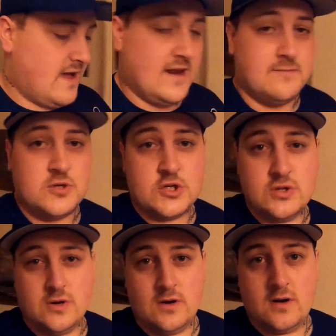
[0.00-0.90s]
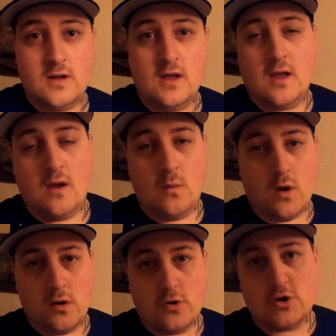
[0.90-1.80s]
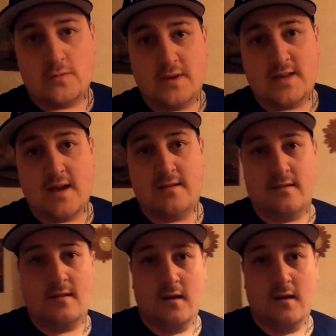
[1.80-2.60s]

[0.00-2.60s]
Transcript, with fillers: and I'm sure 100%